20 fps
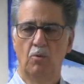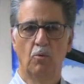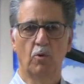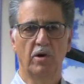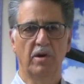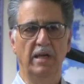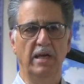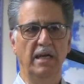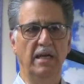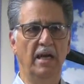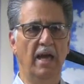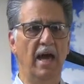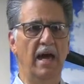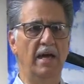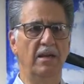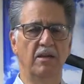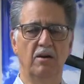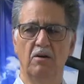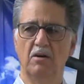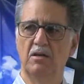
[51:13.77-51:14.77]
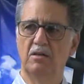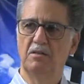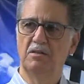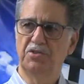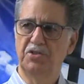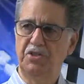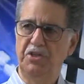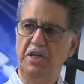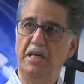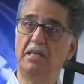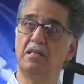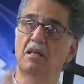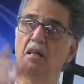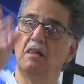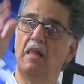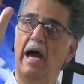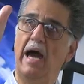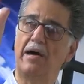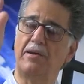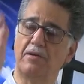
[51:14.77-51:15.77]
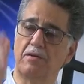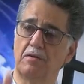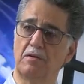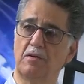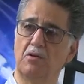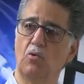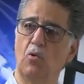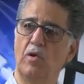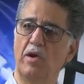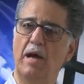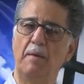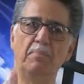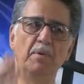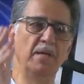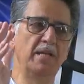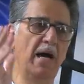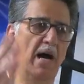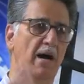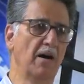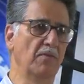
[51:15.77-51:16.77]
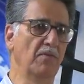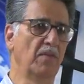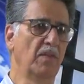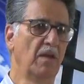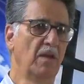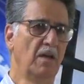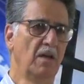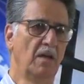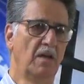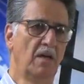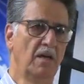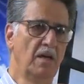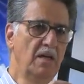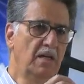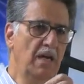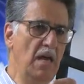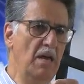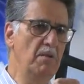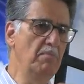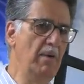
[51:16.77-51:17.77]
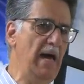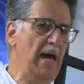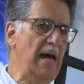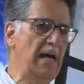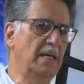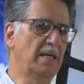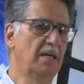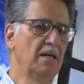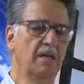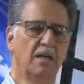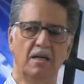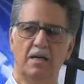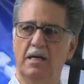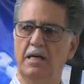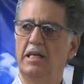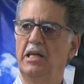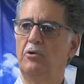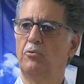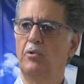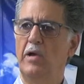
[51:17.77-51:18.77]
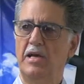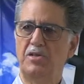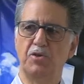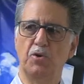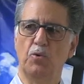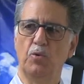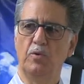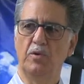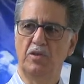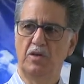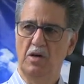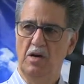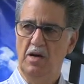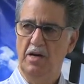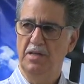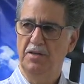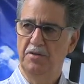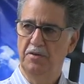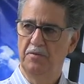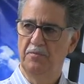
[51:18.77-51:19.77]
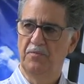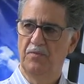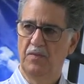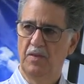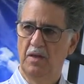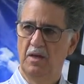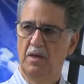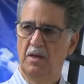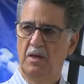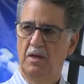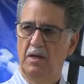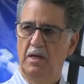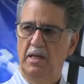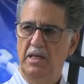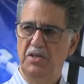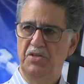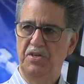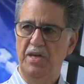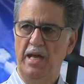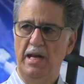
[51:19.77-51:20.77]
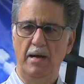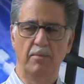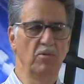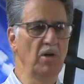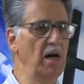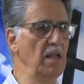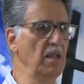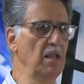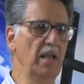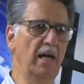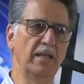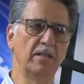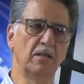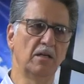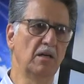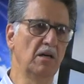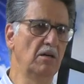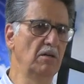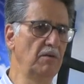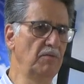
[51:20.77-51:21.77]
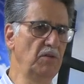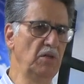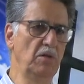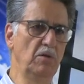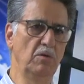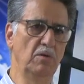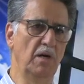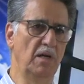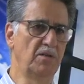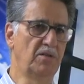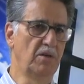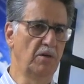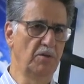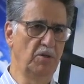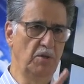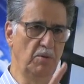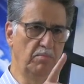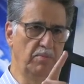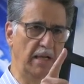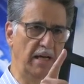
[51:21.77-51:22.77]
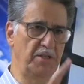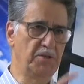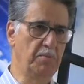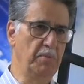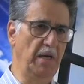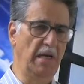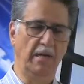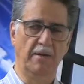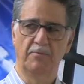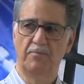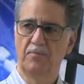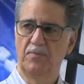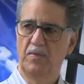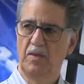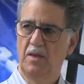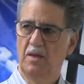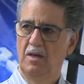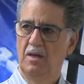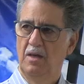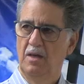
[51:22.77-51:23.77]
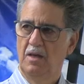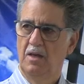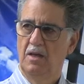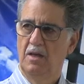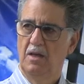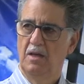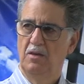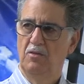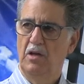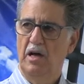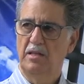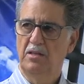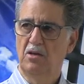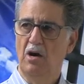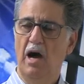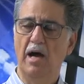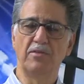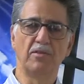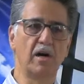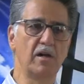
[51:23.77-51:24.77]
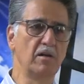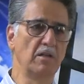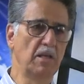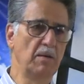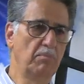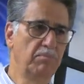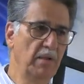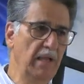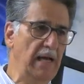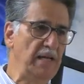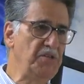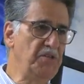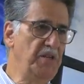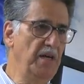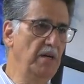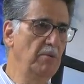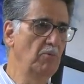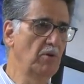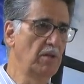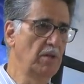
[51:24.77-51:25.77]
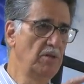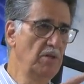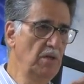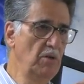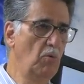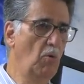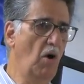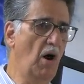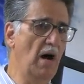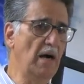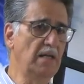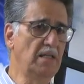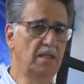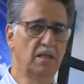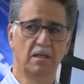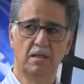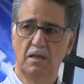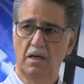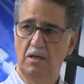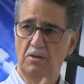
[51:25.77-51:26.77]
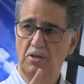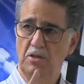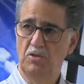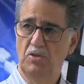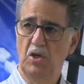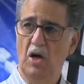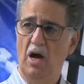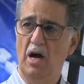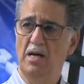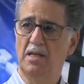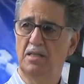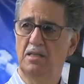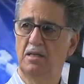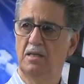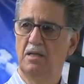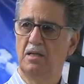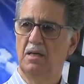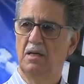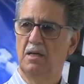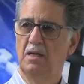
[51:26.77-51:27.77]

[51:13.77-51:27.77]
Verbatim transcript: where he had seen the ladder going up and down, he came back and he wrestled with God. And he said, I'm not letting go of you until you bless me. Yes. Not God not only blessed him with a new walk, a new talk,